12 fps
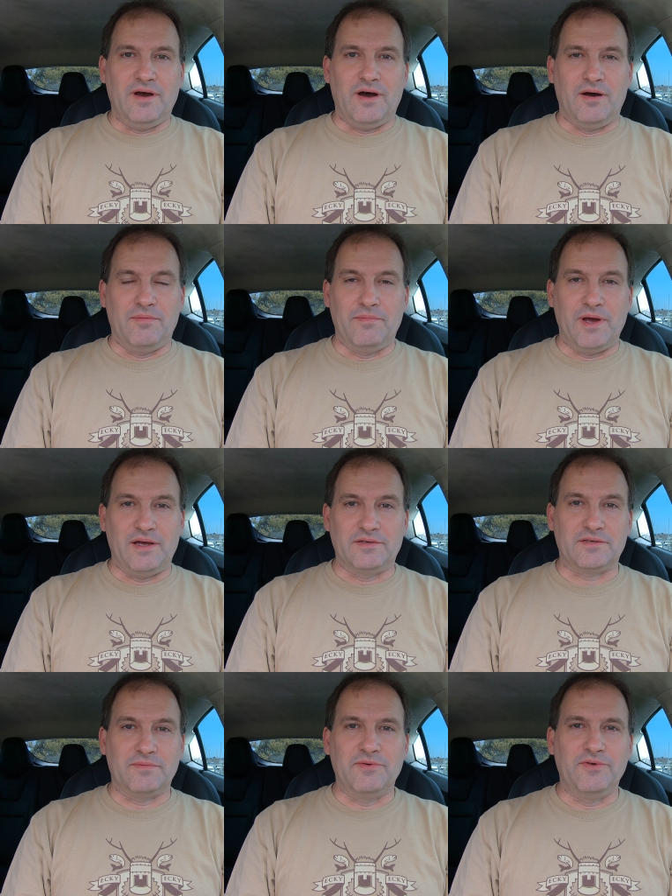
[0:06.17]

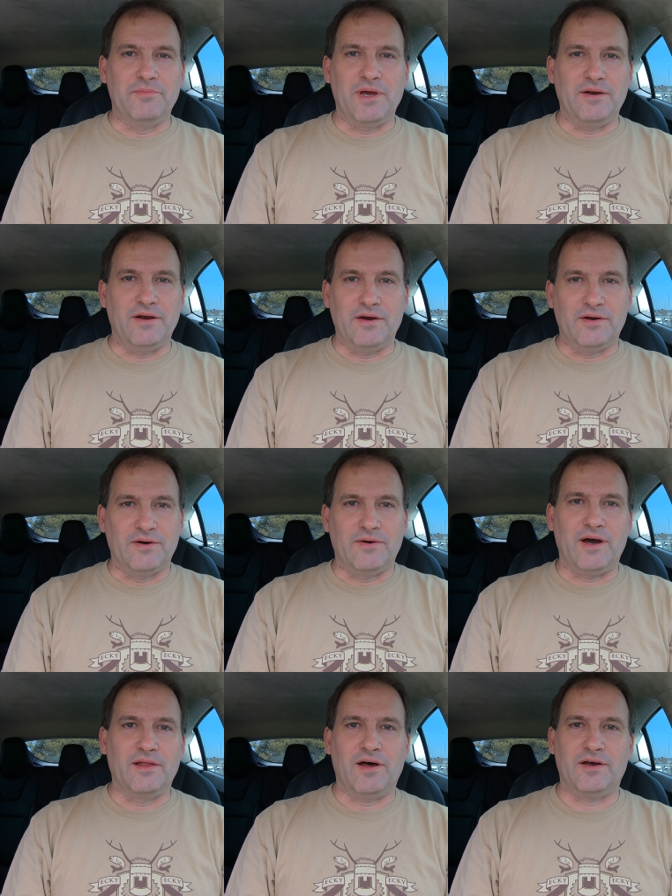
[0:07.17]
As some of you may know,
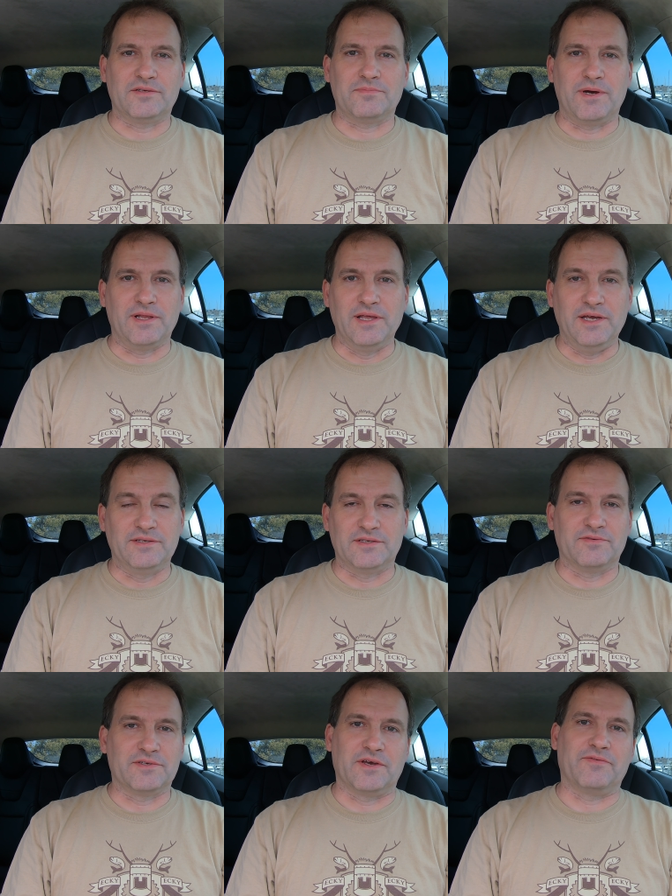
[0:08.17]
I lost my
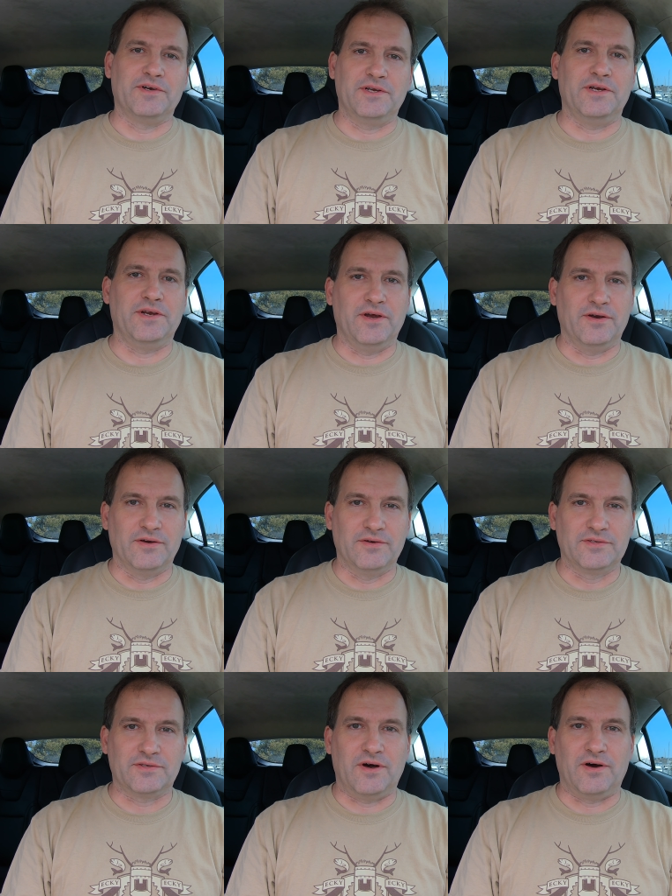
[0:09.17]
lease of 17
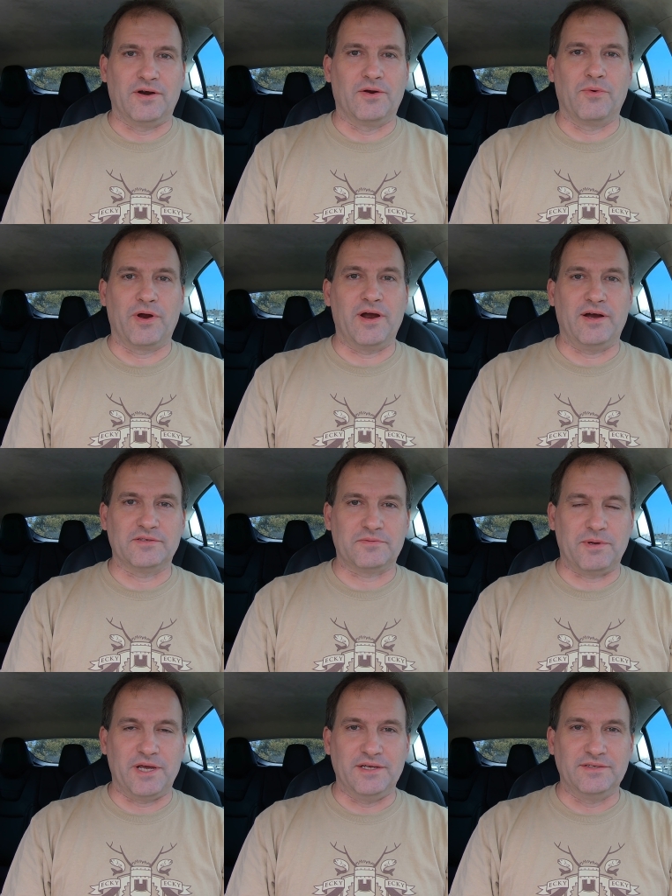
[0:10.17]
years on our warehouse
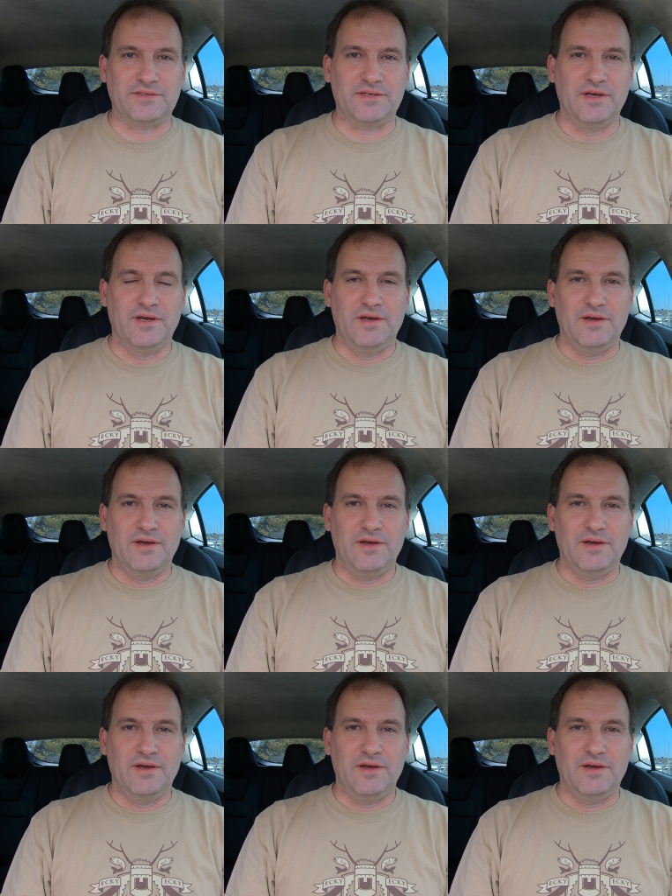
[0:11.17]
space